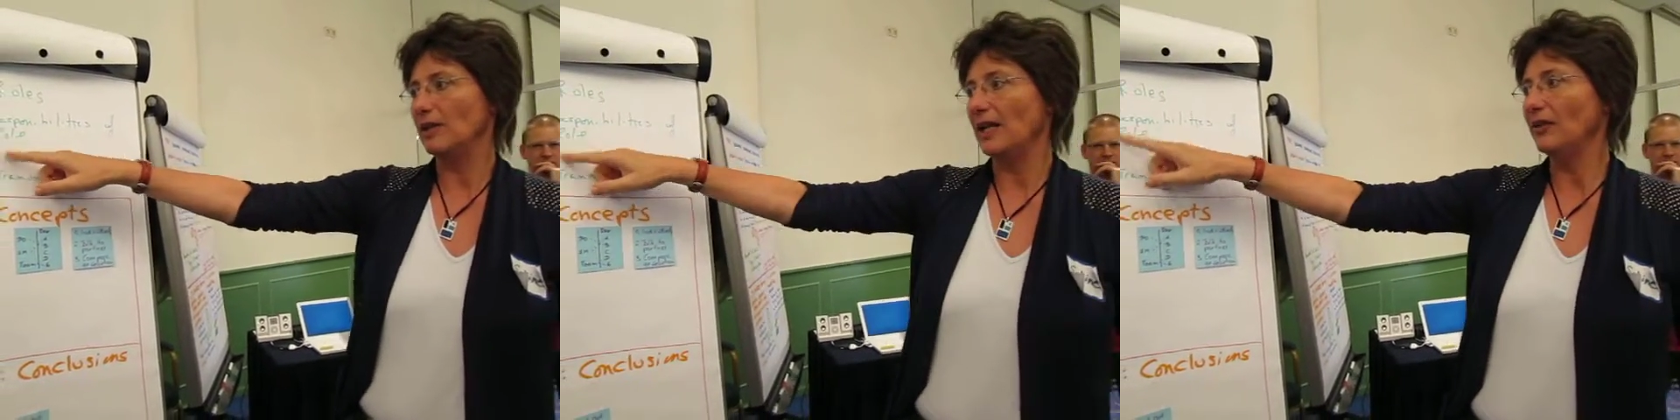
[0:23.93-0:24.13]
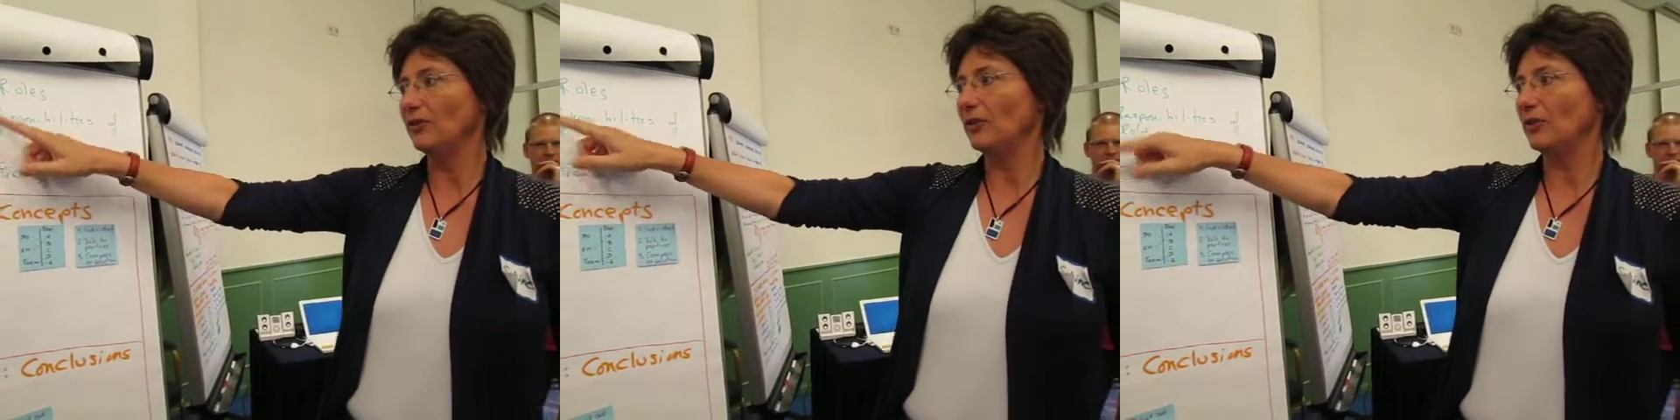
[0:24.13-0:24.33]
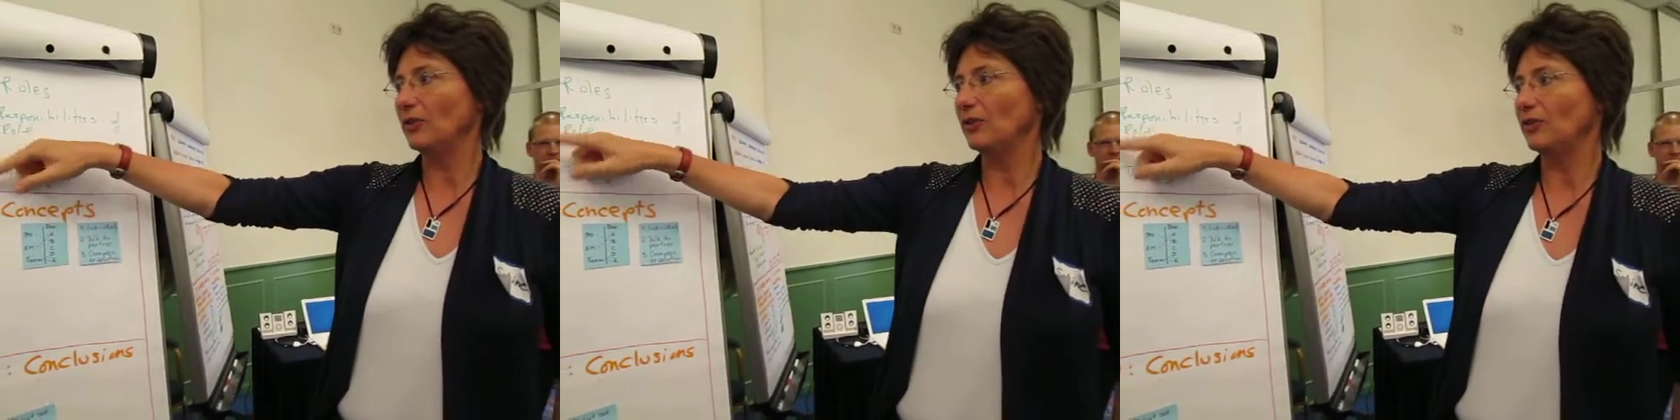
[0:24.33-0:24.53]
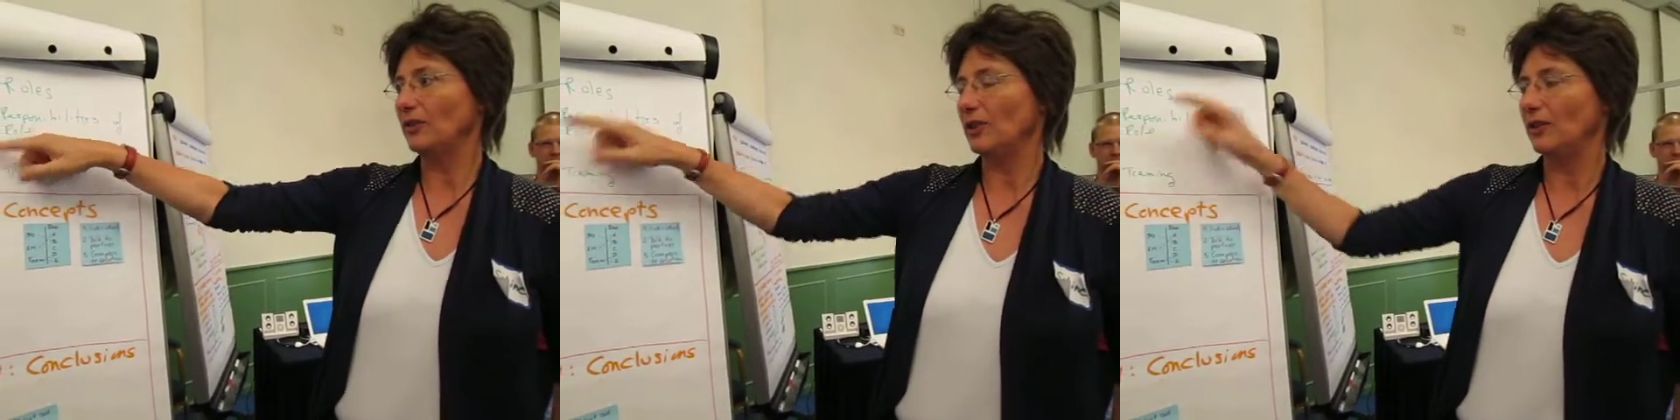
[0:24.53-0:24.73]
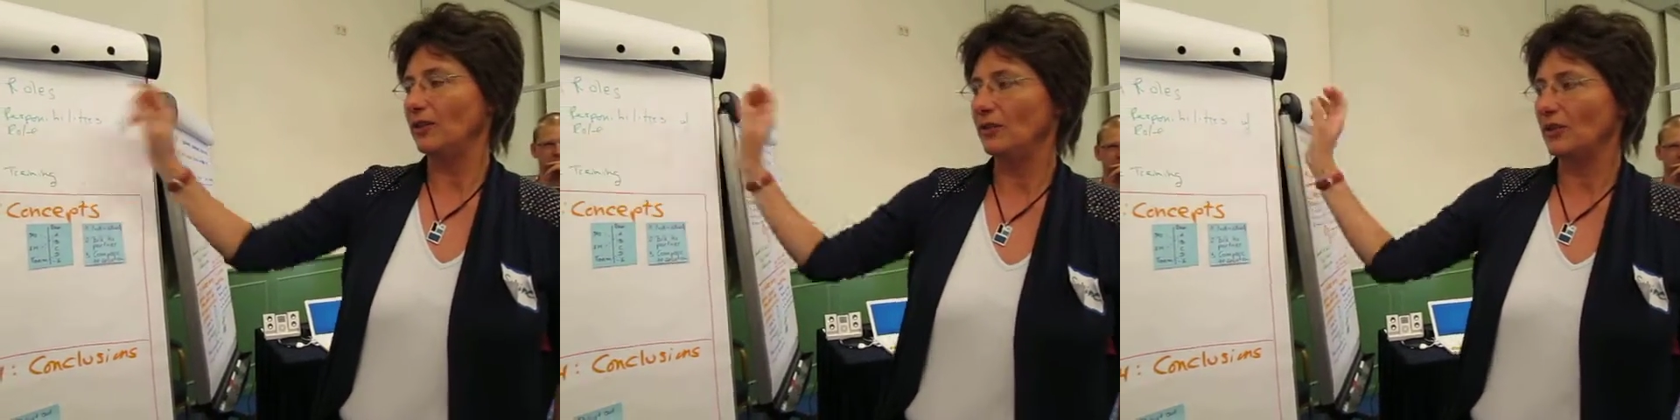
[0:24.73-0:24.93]
length of this
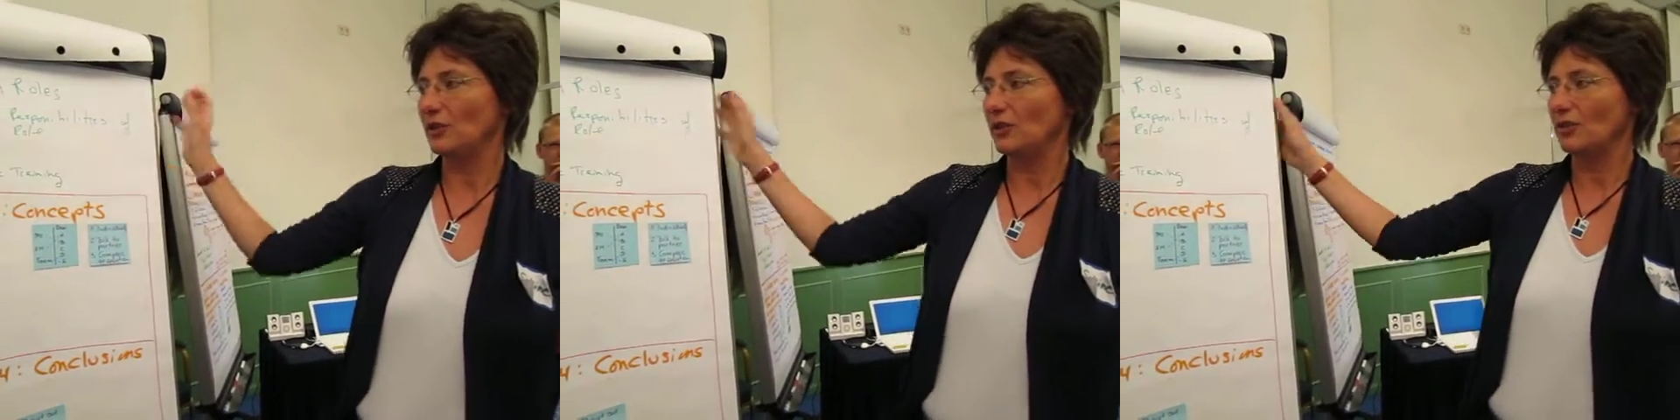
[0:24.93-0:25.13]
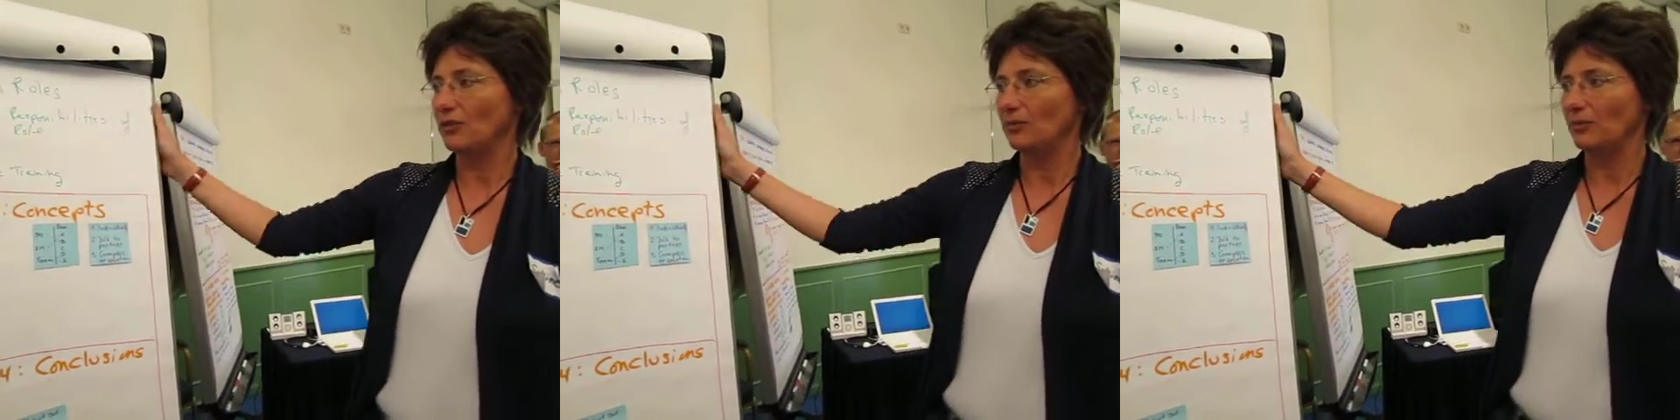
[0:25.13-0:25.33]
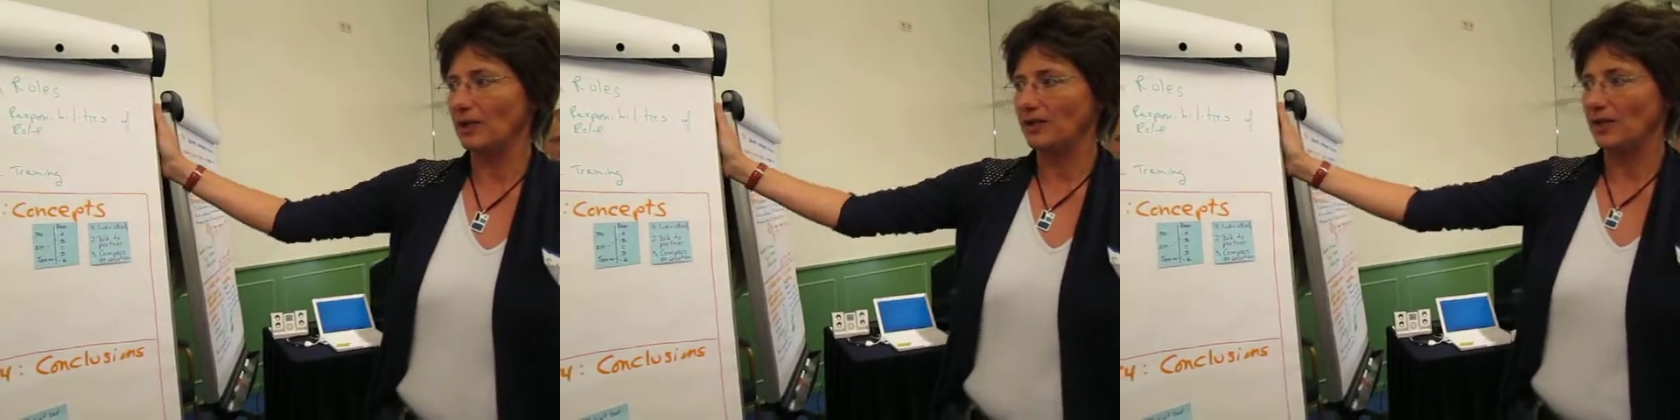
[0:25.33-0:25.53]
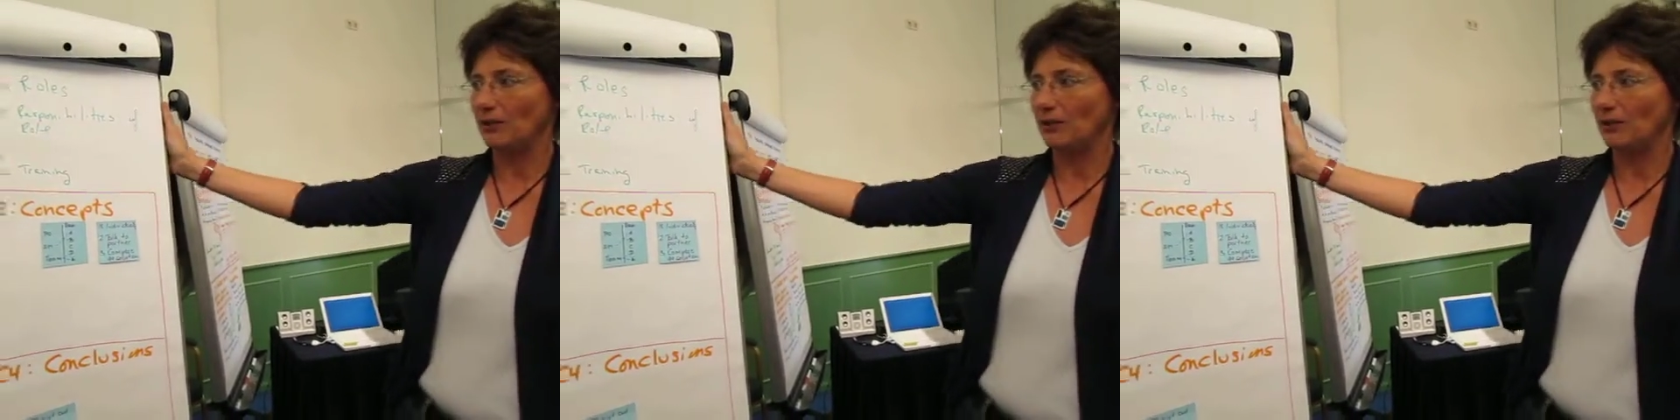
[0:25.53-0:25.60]
training session is 1